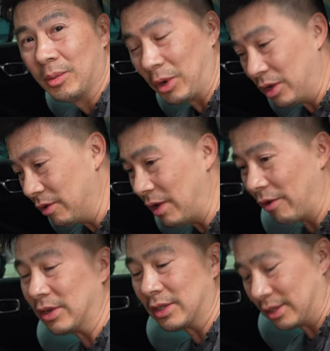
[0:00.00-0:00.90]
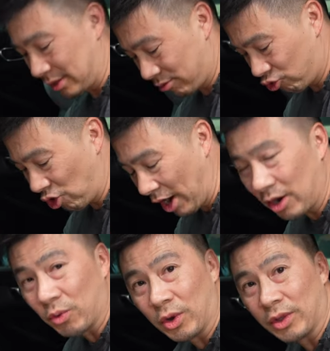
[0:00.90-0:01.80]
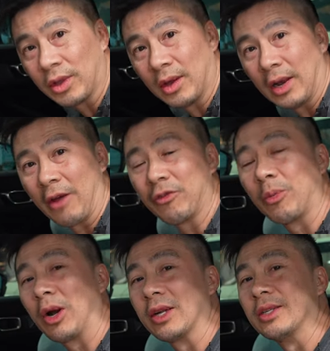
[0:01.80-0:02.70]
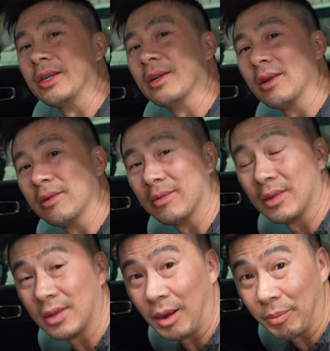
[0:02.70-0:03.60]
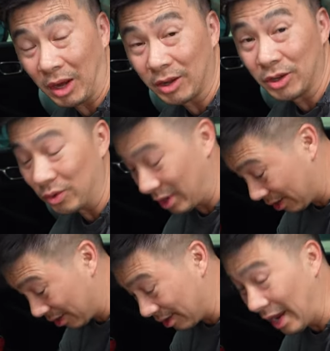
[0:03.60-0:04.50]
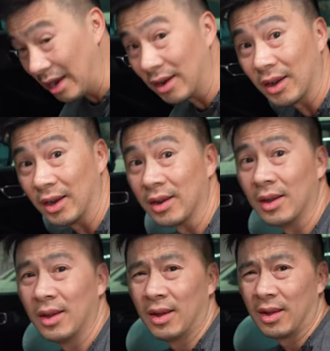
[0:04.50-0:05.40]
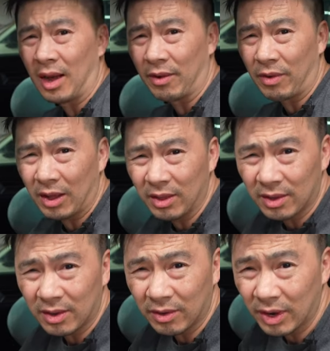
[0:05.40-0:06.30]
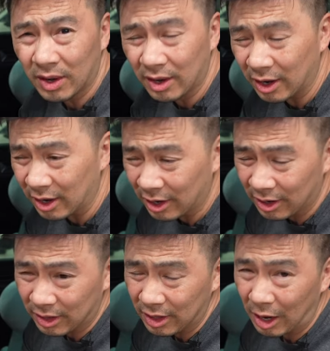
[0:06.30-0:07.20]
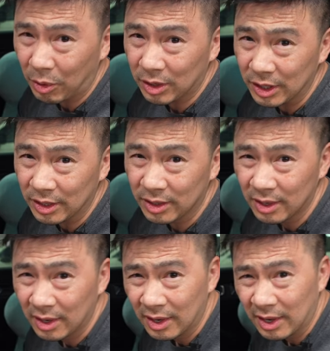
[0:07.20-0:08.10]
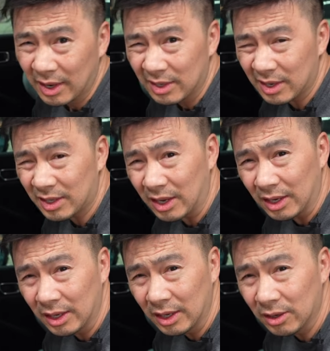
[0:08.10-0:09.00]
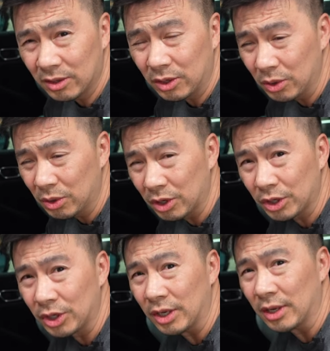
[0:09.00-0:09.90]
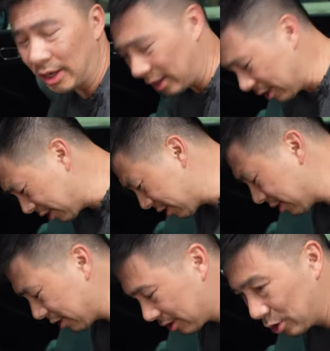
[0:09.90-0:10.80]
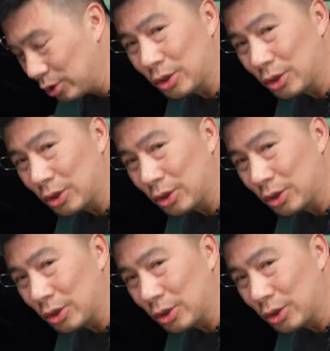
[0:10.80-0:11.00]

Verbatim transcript: but you've never s tried it with an aftermarket seat. And I'm telling you, it's day and night. I find the Civic, uh, the Type R seats, just a little too cushy. Like it just too